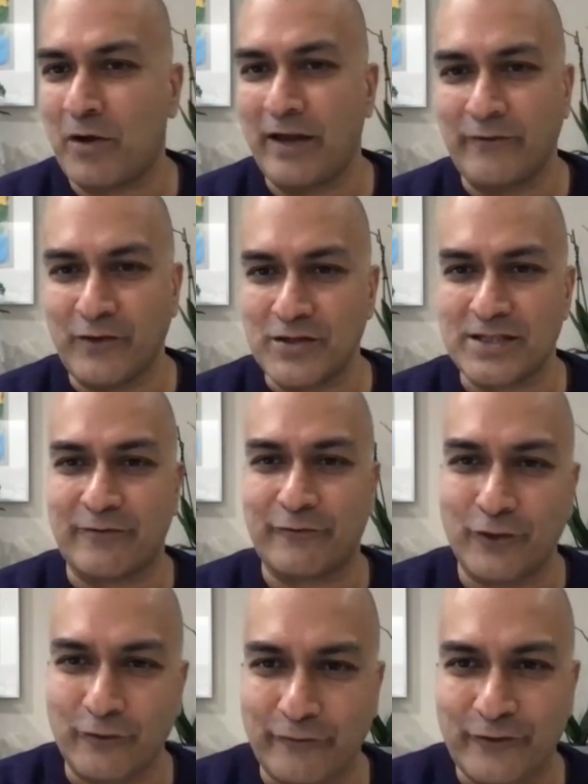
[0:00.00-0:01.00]
I've used the
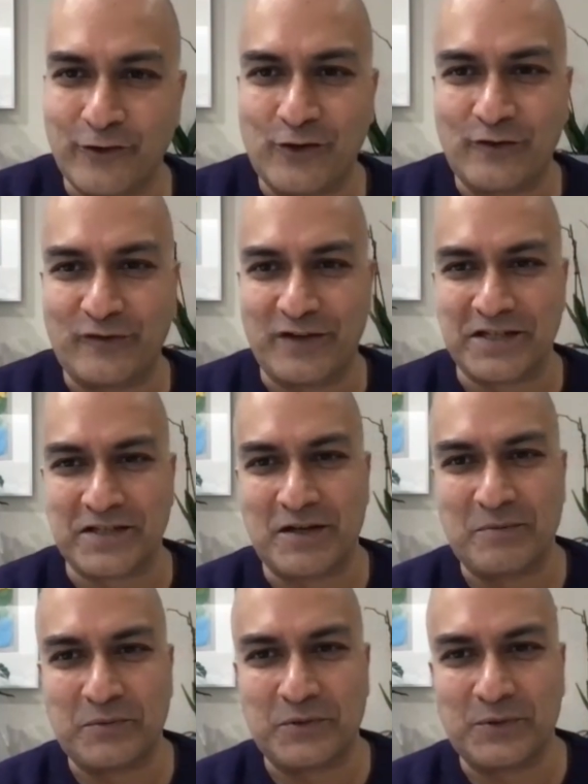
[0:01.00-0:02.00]
fruit for, for
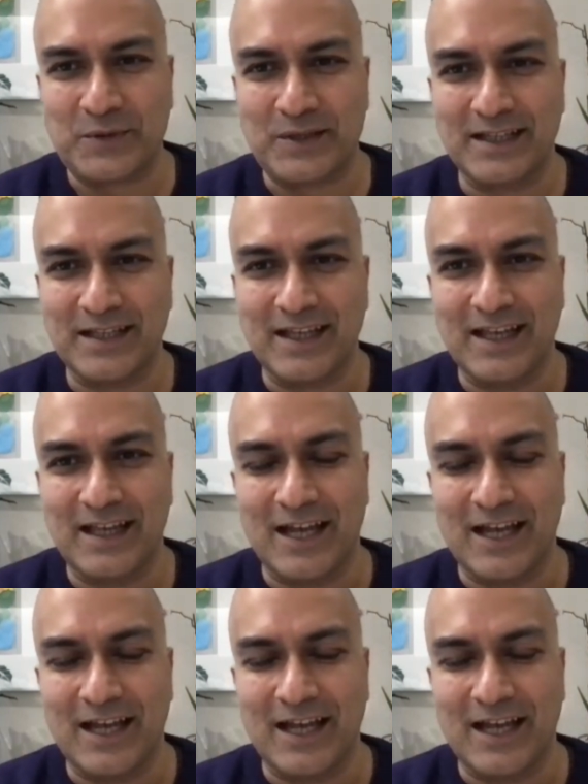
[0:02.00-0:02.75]
example. Yeah.